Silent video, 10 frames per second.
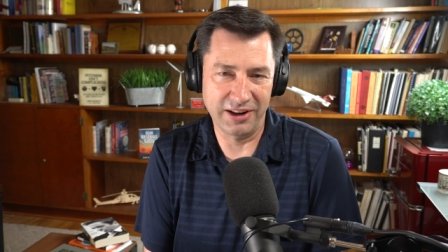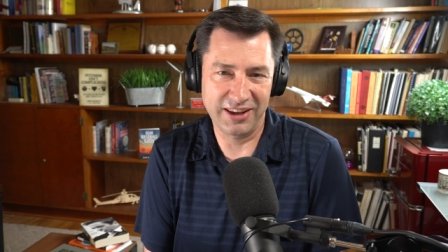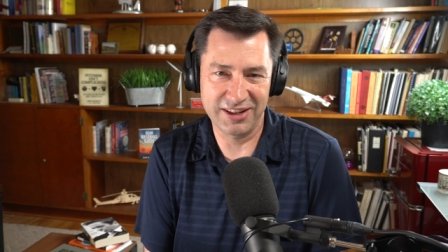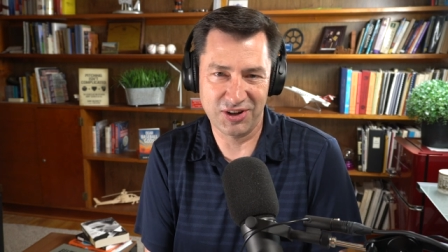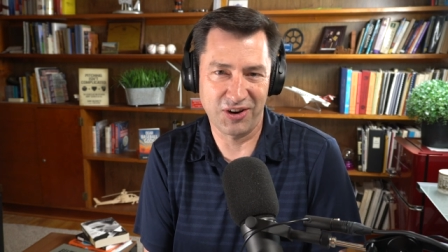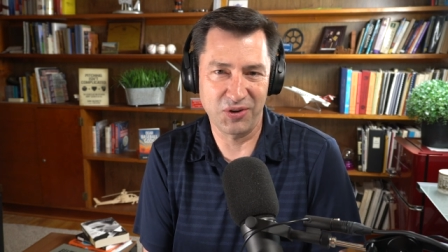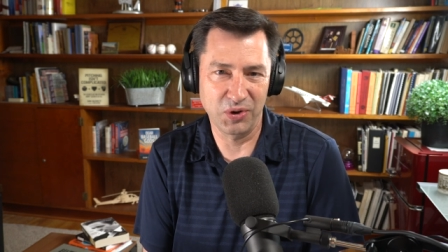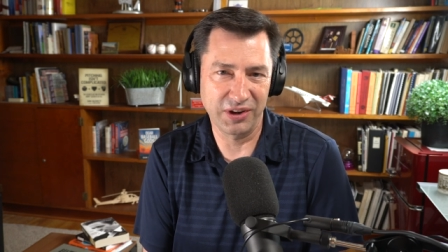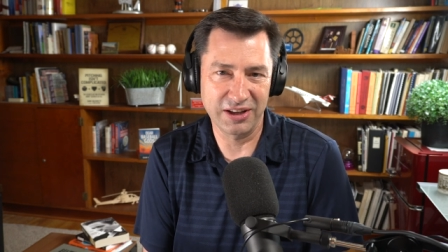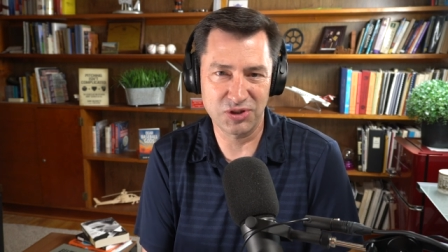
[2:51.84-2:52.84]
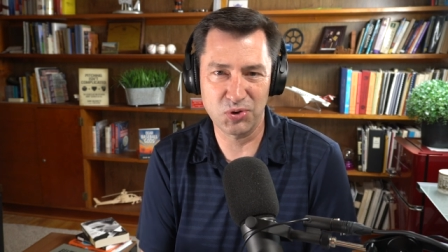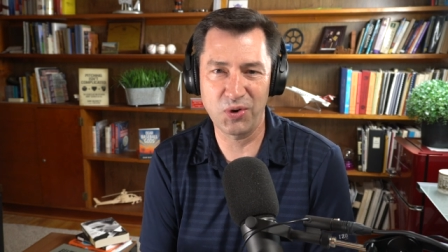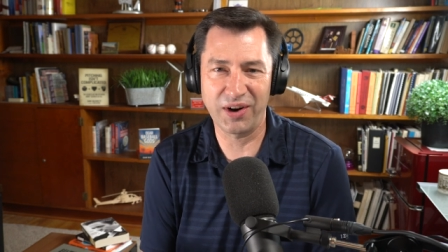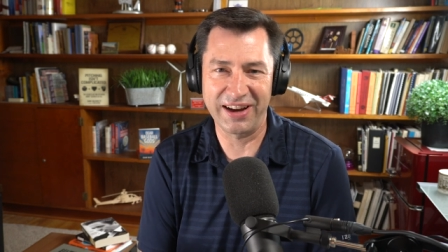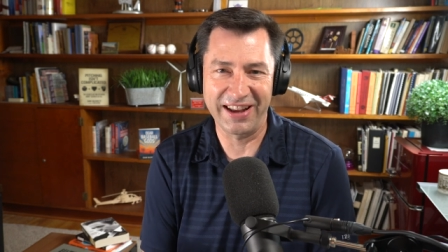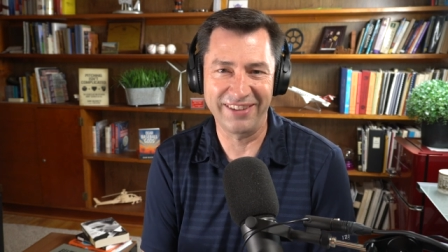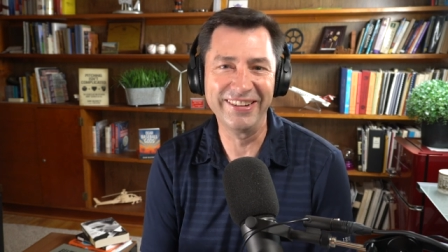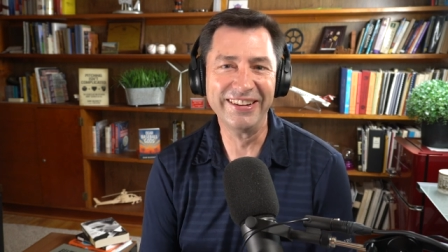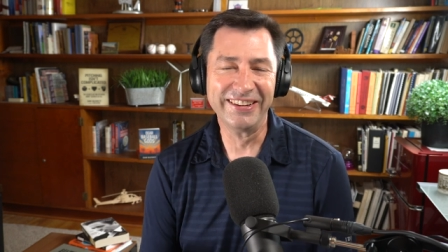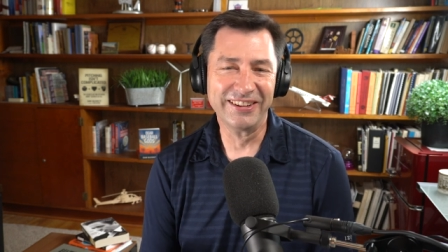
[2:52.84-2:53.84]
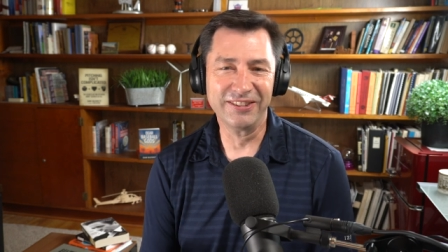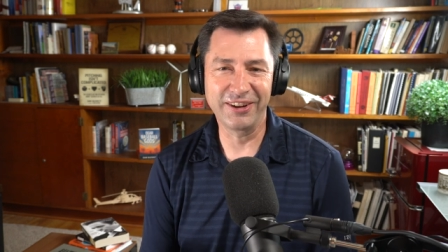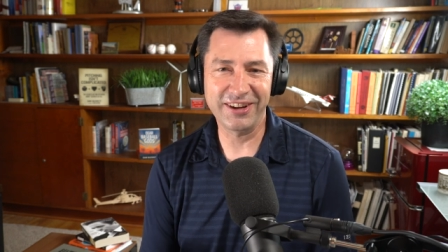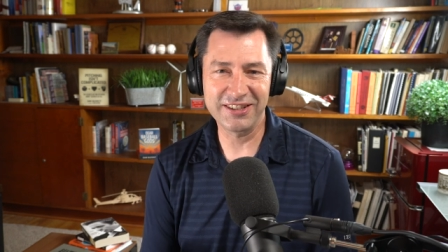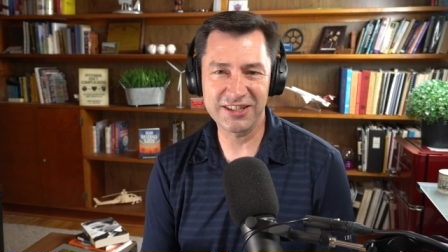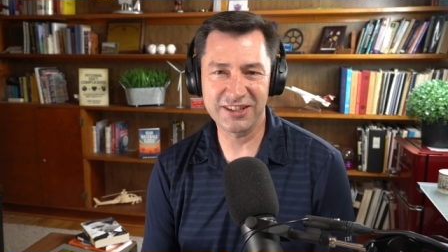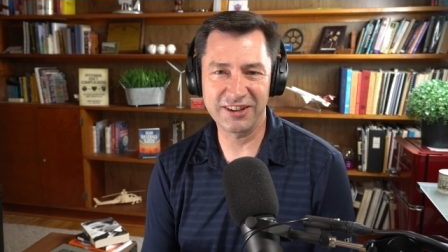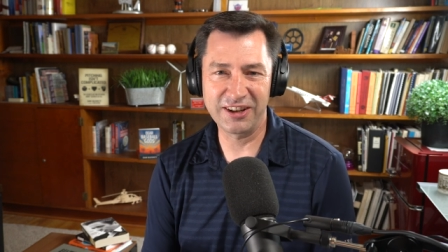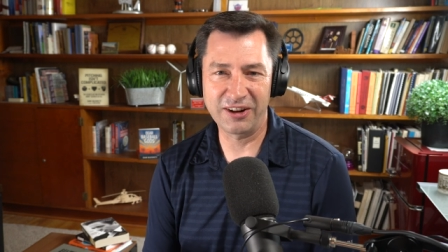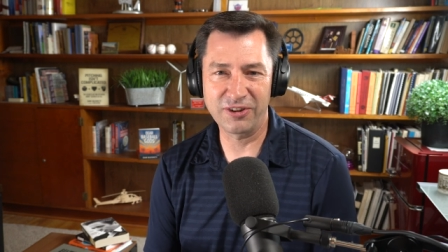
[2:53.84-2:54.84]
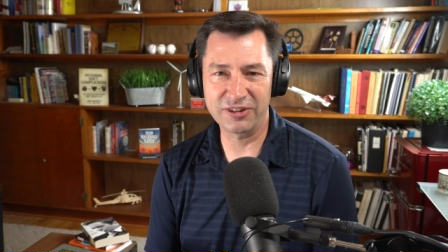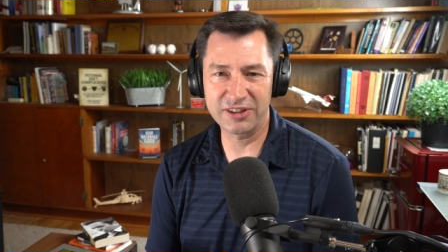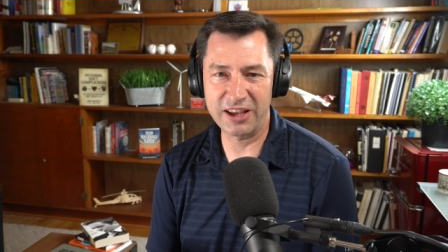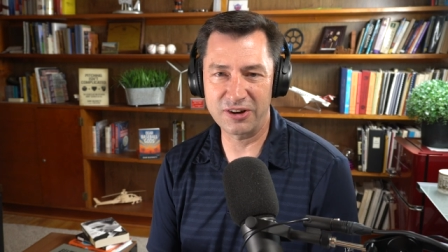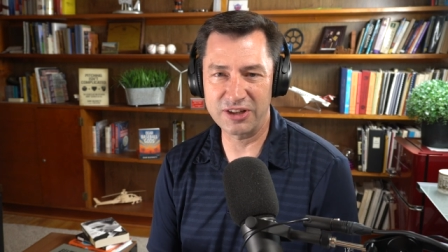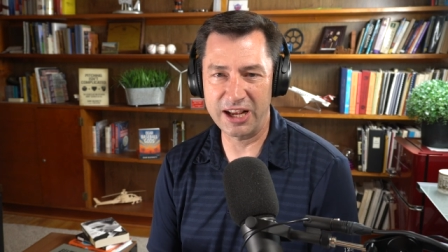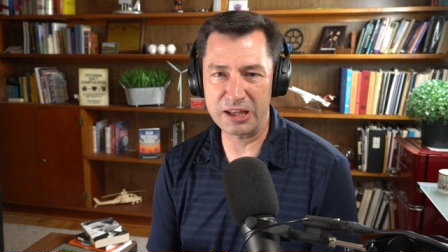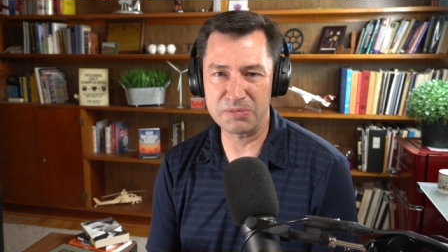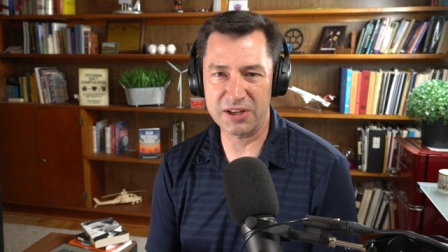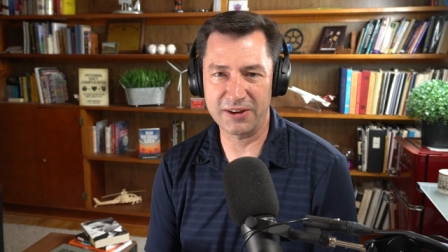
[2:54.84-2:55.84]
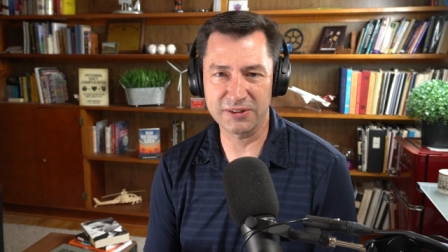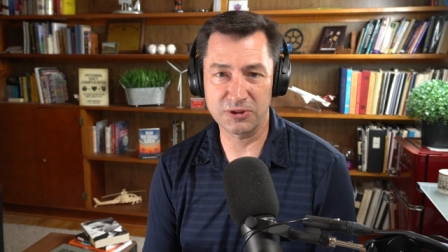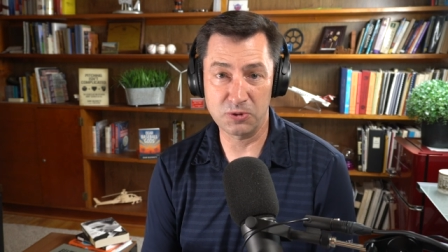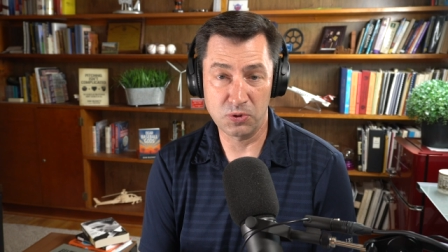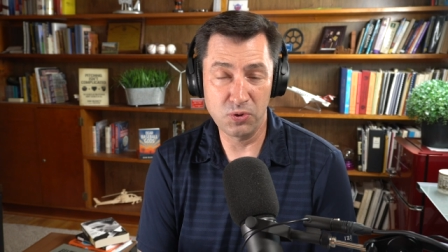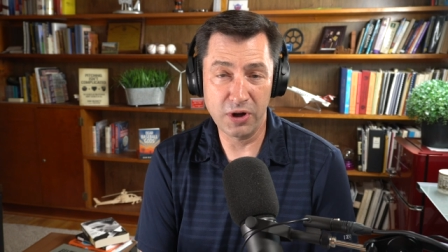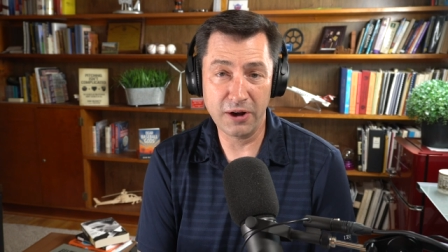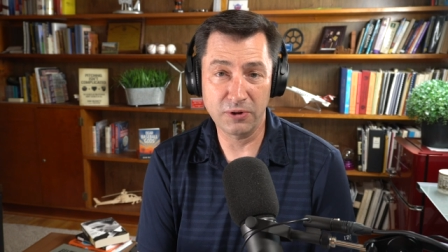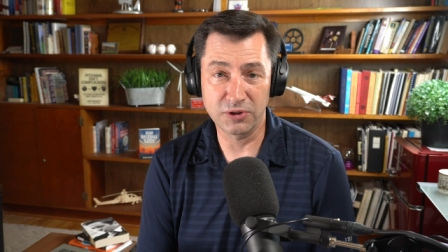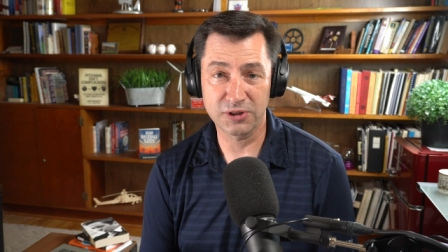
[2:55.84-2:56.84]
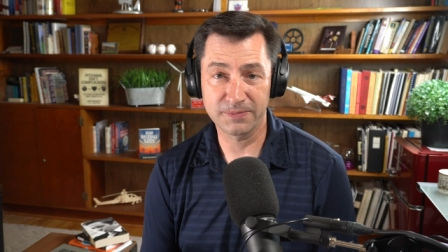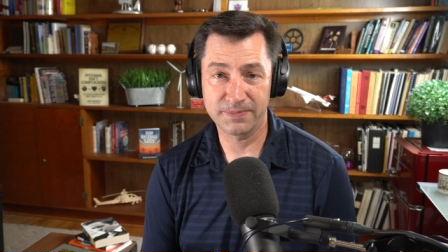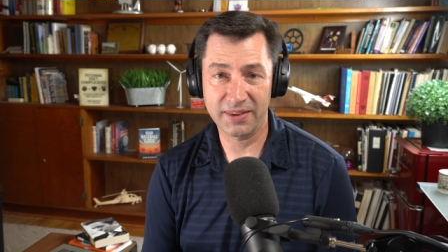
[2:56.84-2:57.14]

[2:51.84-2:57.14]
the kids aren't really at school right now looking to you know entertain themselves who knows